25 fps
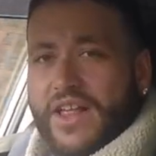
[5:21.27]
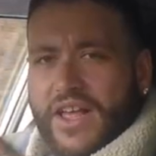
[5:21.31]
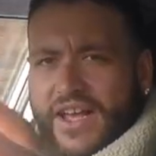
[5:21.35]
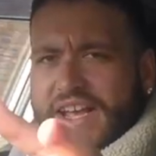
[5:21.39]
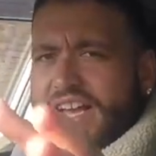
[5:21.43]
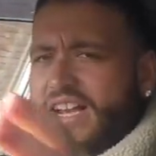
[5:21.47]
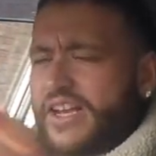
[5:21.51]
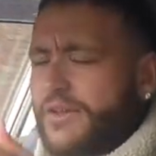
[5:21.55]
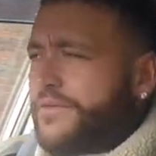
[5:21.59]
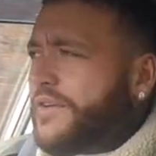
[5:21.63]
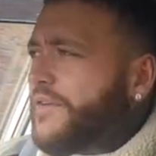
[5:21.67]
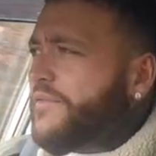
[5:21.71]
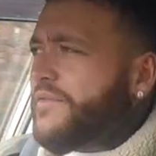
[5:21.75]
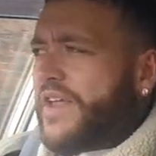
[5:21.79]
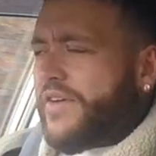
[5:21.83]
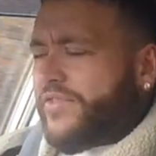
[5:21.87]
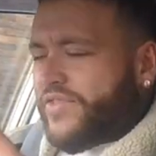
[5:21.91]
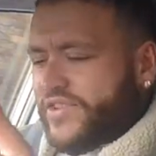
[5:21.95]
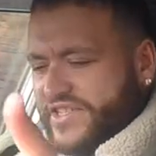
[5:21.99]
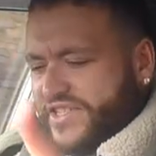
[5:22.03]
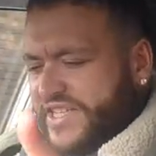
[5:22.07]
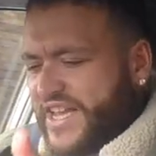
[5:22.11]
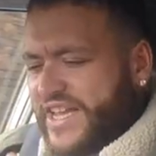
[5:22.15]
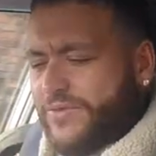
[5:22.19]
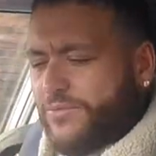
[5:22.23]
Again, if you've never
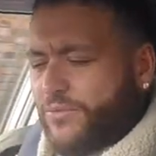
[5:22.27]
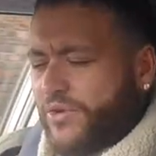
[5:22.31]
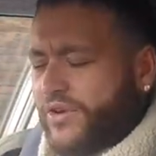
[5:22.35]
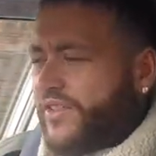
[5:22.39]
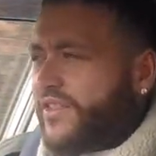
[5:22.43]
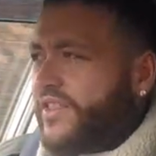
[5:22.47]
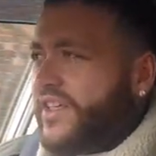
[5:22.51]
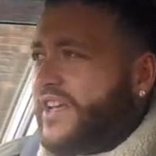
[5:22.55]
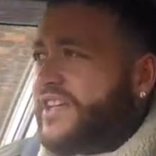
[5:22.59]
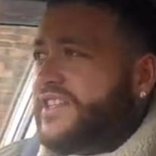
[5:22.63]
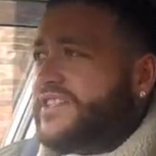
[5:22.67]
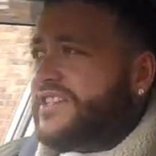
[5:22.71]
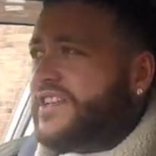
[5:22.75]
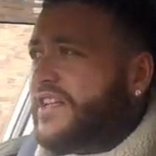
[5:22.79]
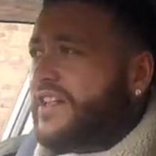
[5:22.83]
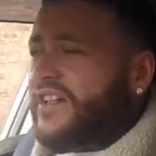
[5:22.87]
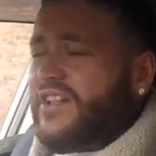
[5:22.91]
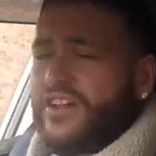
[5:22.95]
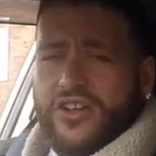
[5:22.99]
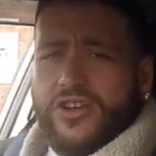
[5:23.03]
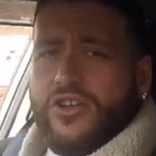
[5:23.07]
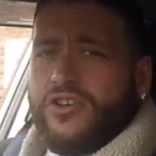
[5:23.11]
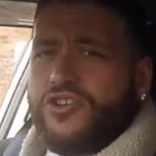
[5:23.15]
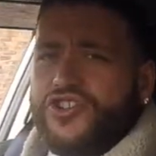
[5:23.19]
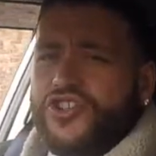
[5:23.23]
seen one of these,
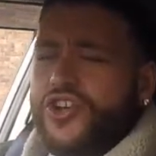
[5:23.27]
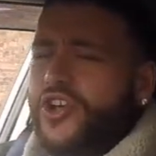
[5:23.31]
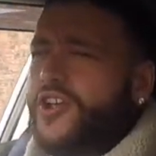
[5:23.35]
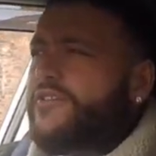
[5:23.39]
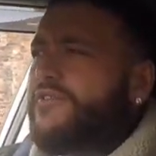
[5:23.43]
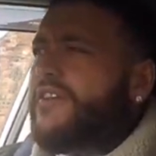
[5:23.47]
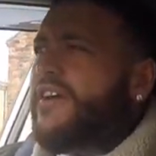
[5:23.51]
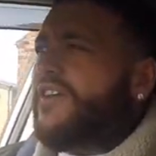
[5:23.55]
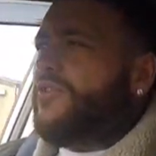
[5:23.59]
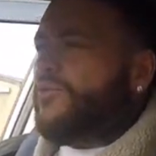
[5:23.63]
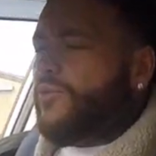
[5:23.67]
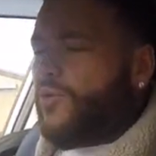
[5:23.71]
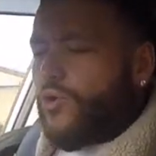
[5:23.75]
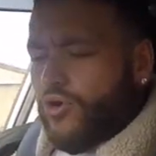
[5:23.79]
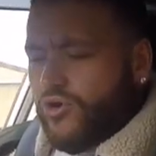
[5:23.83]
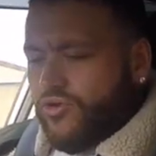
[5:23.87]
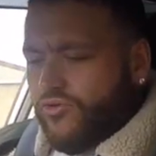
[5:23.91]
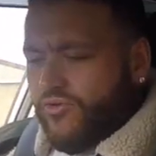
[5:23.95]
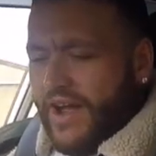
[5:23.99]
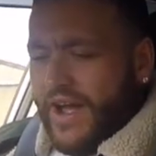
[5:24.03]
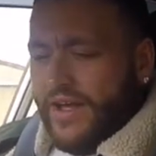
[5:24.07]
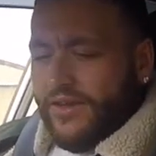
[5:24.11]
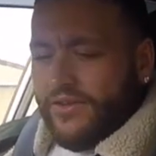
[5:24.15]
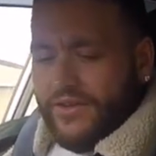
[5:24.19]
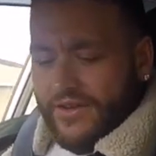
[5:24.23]
and I'll show you around the walk
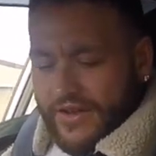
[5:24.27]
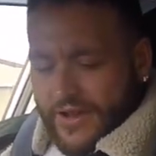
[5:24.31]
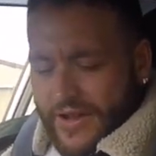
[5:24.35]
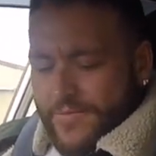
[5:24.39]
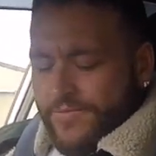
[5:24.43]
around,